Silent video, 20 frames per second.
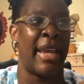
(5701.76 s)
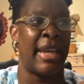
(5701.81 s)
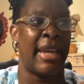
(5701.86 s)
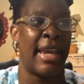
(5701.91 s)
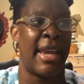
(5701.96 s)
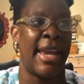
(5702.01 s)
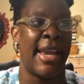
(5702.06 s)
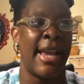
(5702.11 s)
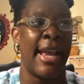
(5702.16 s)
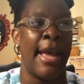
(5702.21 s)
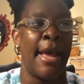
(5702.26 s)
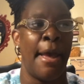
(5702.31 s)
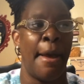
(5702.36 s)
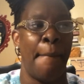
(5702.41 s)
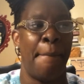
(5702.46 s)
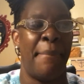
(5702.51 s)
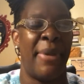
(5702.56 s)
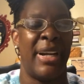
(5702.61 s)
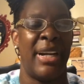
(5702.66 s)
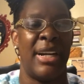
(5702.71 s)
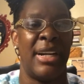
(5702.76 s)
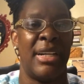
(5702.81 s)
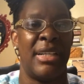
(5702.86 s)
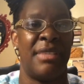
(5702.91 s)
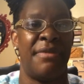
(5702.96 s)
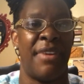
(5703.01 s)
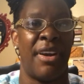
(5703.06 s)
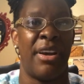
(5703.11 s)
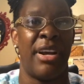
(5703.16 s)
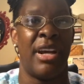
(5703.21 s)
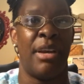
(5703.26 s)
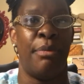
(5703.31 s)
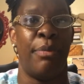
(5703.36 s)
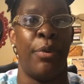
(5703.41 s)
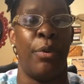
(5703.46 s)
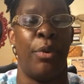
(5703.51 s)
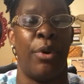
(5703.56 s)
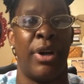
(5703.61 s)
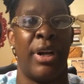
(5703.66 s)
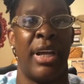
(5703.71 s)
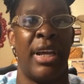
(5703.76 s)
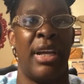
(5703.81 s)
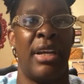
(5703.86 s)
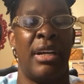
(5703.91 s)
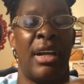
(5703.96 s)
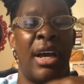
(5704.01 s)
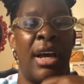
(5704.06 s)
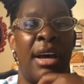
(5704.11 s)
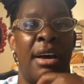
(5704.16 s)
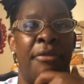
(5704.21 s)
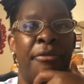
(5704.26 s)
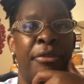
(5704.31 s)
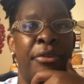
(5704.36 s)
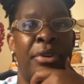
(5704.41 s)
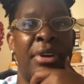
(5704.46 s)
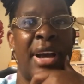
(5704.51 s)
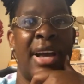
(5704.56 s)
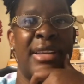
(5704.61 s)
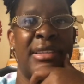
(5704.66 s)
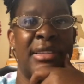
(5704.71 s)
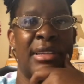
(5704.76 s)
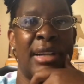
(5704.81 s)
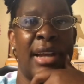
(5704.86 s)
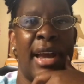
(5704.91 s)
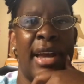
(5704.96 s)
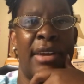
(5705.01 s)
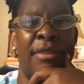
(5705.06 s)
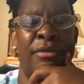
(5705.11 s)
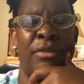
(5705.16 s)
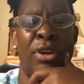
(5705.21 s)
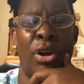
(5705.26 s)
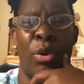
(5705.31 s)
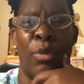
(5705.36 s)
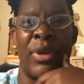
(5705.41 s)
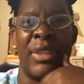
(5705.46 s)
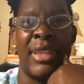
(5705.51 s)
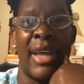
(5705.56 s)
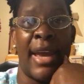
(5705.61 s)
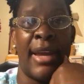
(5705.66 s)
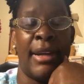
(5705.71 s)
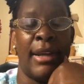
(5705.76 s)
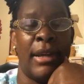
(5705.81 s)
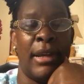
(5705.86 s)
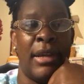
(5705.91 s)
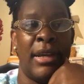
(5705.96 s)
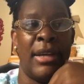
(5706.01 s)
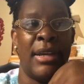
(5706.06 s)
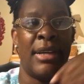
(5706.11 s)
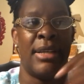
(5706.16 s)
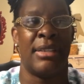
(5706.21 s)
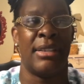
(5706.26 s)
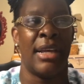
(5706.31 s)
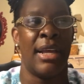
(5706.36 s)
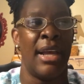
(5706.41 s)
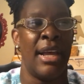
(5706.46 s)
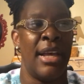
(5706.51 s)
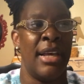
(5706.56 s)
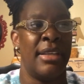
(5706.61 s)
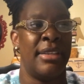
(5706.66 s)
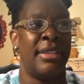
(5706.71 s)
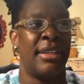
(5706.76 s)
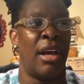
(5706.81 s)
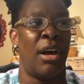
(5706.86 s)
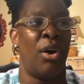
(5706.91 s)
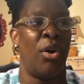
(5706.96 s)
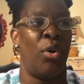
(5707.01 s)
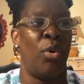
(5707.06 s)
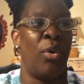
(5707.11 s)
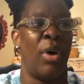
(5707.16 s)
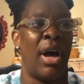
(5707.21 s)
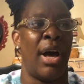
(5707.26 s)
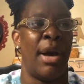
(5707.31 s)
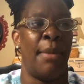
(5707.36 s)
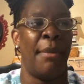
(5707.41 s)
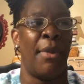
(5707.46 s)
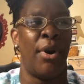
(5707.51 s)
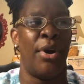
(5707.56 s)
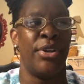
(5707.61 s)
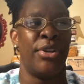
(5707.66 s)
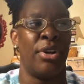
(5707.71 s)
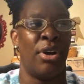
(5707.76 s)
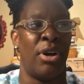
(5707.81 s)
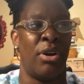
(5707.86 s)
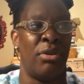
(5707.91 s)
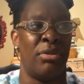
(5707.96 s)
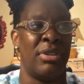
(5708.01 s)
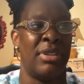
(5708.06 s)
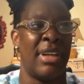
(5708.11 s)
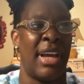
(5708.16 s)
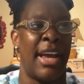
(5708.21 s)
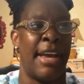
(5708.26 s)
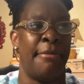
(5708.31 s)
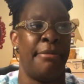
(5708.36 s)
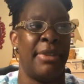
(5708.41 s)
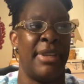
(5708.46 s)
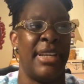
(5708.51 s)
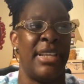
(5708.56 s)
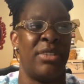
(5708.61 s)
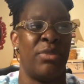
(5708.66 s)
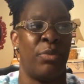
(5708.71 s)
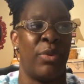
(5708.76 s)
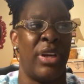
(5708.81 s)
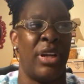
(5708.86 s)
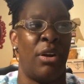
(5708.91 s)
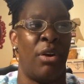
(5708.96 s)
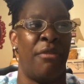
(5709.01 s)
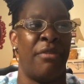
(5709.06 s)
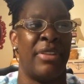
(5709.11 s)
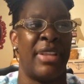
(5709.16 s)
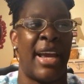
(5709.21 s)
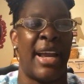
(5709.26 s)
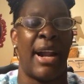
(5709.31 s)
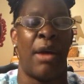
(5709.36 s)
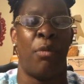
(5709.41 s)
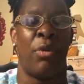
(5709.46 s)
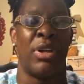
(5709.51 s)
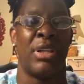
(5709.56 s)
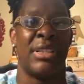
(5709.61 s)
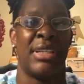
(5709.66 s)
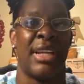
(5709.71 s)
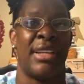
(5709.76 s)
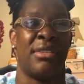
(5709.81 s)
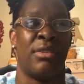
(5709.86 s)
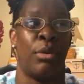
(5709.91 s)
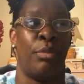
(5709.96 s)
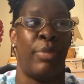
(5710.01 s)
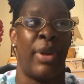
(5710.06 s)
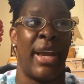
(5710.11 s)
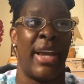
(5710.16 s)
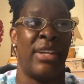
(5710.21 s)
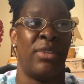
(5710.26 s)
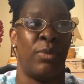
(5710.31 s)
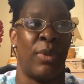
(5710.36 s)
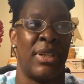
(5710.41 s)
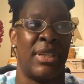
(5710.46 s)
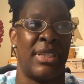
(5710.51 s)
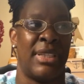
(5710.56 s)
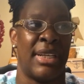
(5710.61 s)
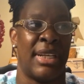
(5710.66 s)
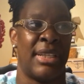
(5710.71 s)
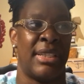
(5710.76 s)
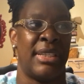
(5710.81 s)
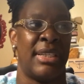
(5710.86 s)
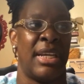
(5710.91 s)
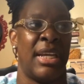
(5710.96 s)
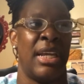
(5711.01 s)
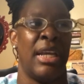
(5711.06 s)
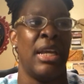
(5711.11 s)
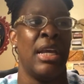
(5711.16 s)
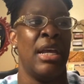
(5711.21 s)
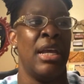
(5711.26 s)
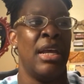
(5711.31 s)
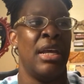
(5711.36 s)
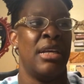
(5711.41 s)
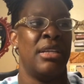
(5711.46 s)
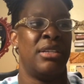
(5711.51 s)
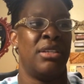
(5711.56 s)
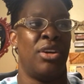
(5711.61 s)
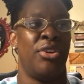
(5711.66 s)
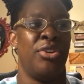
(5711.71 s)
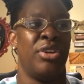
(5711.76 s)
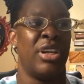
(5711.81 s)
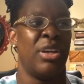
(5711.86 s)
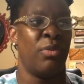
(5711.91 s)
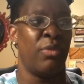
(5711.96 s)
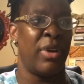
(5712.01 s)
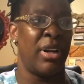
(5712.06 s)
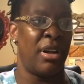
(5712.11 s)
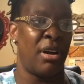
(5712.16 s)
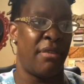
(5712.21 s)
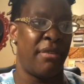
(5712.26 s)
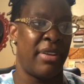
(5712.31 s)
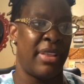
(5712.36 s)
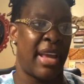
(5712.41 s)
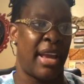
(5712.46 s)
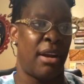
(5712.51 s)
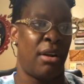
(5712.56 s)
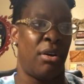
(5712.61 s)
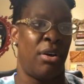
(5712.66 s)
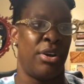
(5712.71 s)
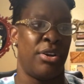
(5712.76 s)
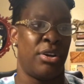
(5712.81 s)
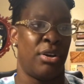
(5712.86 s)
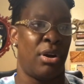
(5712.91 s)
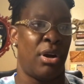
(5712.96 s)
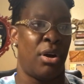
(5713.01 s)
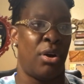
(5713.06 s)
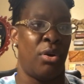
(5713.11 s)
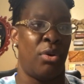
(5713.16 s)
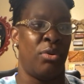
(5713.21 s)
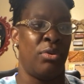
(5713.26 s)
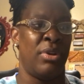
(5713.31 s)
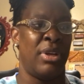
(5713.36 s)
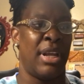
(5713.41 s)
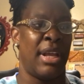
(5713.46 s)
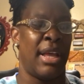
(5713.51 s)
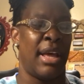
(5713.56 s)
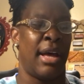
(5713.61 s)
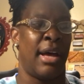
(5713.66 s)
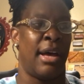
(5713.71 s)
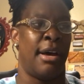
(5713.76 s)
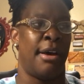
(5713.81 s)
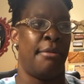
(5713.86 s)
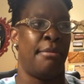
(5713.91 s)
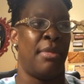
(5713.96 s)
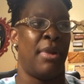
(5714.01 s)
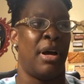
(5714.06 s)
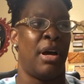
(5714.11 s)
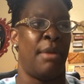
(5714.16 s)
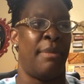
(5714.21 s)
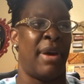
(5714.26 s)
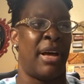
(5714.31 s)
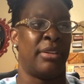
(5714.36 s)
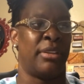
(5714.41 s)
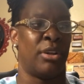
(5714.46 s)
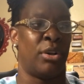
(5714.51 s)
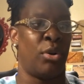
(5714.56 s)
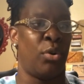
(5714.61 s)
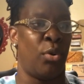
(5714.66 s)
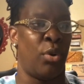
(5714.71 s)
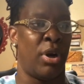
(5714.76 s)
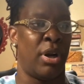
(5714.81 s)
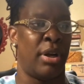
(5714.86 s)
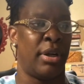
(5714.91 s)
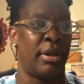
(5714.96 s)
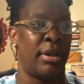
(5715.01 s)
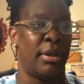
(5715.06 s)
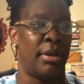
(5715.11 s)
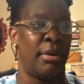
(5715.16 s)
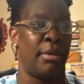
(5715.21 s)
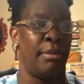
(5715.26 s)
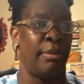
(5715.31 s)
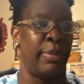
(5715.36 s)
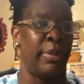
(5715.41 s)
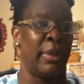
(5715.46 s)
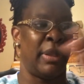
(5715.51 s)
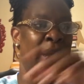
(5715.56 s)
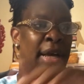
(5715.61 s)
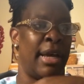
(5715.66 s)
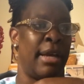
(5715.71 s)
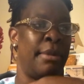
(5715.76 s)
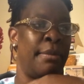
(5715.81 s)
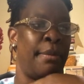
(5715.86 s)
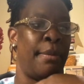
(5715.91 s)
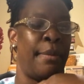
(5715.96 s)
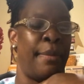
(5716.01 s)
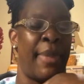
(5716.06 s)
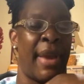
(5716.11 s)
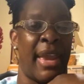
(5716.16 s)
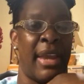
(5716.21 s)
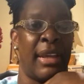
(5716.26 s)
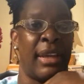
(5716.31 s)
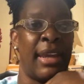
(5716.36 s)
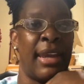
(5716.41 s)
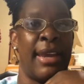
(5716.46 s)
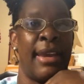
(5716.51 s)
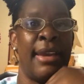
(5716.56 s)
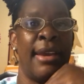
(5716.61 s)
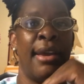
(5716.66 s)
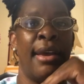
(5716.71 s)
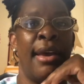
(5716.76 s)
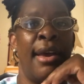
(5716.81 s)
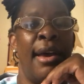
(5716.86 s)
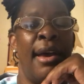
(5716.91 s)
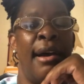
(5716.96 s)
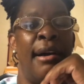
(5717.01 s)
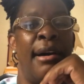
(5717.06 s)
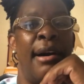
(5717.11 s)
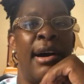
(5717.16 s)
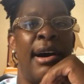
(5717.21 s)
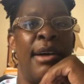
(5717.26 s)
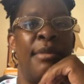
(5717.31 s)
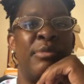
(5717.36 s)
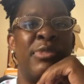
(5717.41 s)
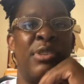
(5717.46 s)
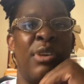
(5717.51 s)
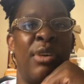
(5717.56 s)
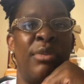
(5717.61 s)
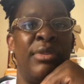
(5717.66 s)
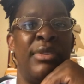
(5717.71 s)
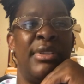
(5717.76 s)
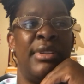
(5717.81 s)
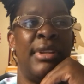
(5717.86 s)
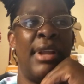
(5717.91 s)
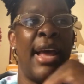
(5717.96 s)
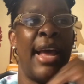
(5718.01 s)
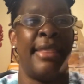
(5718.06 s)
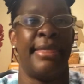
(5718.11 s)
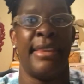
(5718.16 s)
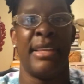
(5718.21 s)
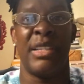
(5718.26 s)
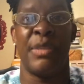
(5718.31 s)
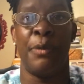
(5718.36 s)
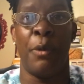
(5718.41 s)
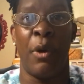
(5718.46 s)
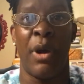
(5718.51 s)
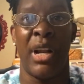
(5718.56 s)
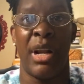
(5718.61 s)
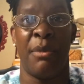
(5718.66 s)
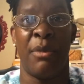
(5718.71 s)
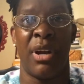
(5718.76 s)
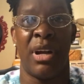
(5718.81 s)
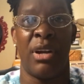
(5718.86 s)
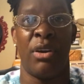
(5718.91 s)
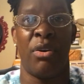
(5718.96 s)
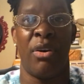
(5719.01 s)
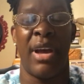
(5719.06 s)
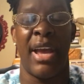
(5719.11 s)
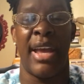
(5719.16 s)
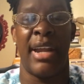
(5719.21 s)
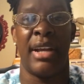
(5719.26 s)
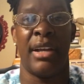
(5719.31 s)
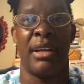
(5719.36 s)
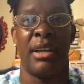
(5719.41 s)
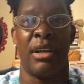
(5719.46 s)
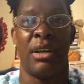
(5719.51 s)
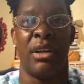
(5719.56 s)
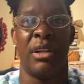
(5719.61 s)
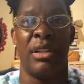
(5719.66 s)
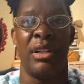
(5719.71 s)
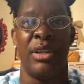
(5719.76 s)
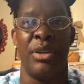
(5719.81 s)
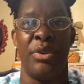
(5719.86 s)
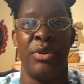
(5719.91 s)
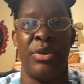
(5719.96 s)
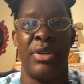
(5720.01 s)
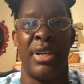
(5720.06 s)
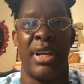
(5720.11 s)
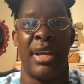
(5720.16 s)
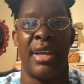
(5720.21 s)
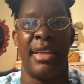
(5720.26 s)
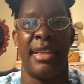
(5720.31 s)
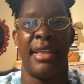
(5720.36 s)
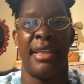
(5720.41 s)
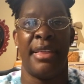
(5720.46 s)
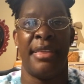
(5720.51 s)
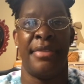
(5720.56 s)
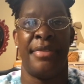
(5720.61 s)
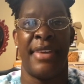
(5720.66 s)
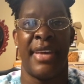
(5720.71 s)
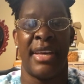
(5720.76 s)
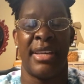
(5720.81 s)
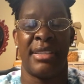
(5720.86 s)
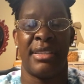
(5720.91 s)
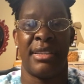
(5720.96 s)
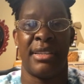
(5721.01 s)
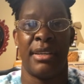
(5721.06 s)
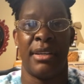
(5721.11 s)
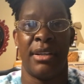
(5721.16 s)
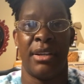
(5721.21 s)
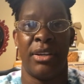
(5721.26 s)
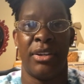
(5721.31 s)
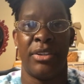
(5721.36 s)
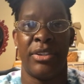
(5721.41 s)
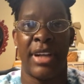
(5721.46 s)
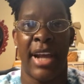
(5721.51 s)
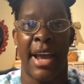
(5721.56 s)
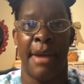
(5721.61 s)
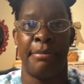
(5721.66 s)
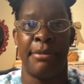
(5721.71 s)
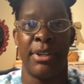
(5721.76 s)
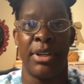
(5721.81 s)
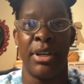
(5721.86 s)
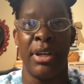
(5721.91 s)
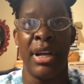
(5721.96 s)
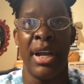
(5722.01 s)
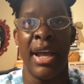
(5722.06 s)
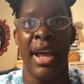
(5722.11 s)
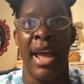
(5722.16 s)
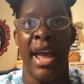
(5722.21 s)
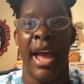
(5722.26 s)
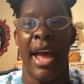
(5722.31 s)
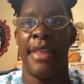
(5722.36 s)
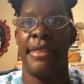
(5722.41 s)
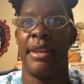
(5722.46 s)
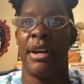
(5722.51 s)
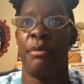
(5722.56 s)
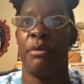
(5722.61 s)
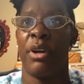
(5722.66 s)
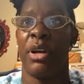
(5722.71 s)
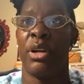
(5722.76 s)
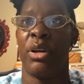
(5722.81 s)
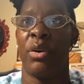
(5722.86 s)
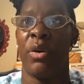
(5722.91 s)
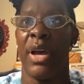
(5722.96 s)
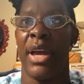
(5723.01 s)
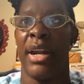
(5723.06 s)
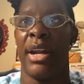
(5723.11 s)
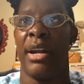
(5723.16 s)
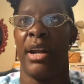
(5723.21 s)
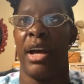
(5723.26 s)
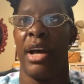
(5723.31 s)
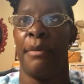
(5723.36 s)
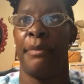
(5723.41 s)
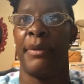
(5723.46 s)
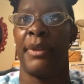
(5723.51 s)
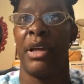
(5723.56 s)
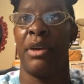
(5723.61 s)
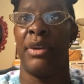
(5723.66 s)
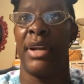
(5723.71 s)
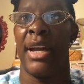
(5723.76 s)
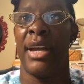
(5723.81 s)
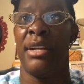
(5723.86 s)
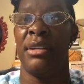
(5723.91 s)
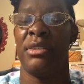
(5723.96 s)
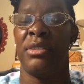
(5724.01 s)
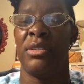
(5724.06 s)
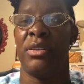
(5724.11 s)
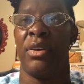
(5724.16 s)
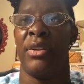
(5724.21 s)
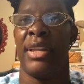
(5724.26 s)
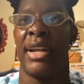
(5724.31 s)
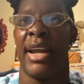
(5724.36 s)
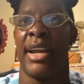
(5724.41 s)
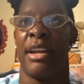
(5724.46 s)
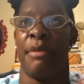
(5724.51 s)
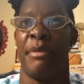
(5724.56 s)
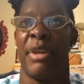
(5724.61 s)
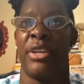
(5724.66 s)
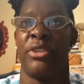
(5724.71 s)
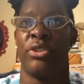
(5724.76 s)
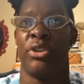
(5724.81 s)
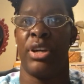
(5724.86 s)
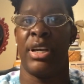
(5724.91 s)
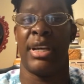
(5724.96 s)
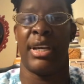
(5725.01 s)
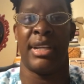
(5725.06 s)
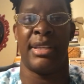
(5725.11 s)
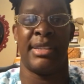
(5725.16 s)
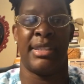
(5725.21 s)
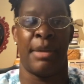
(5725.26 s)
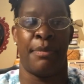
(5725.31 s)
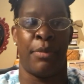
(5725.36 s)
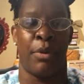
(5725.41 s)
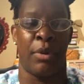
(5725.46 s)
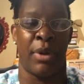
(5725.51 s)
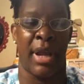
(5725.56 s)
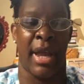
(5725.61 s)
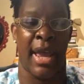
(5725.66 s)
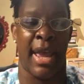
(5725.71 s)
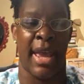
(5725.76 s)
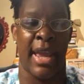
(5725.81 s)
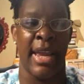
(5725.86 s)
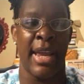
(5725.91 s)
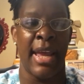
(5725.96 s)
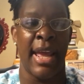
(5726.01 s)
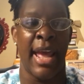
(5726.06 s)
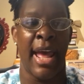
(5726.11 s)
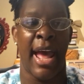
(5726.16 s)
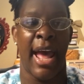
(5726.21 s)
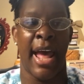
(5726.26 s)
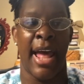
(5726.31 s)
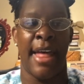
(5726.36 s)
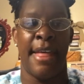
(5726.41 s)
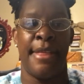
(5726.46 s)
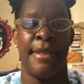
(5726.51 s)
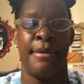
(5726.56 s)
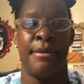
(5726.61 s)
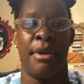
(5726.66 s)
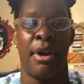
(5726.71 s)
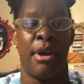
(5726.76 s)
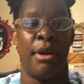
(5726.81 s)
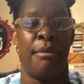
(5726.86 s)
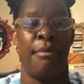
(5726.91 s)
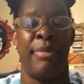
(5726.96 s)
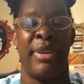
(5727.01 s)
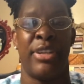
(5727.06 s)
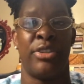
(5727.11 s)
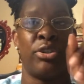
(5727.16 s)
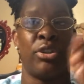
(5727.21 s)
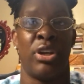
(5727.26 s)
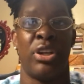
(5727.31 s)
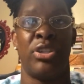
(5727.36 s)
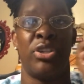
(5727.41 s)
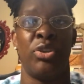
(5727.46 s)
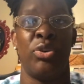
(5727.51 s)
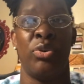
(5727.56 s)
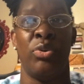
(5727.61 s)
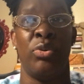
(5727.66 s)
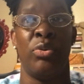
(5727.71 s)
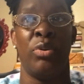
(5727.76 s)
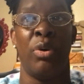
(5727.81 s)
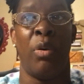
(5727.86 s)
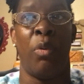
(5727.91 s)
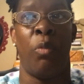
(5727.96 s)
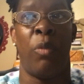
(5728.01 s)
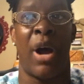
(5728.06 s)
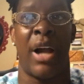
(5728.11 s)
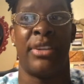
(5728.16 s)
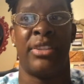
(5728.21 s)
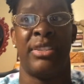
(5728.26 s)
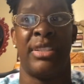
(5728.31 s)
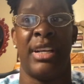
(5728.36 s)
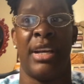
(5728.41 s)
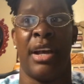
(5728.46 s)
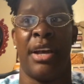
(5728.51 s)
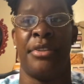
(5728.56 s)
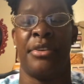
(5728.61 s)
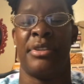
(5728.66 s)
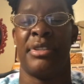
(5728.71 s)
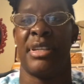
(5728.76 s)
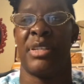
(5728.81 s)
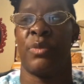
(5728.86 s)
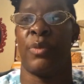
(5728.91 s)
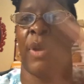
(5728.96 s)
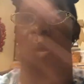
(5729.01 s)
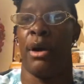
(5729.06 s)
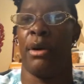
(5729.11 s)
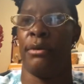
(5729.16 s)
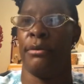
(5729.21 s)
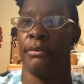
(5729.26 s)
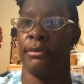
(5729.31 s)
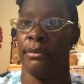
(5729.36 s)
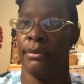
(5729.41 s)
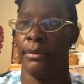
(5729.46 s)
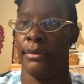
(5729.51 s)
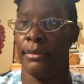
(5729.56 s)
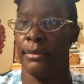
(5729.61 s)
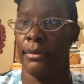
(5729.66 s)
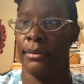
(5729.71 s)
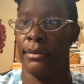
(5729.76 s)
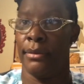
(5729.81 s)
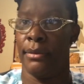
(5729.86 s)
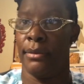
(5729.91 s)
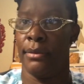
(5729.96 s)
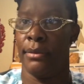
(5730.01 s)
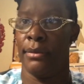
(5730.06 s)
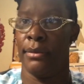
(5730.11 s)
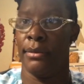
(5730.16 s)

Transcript: ins and outs of cord blood banking, but it is very important uh, for you guys to kind of know what that is. So um, on your own time, please read over that. I want to say it's on page 160. So you can read over that on your own um, about the cord blood banking. Um, so at this point, I'm going to go ahead and conclude this chapter and then I'm going to go ahead and upload it so that I can make sure it gets up okay. And be sure to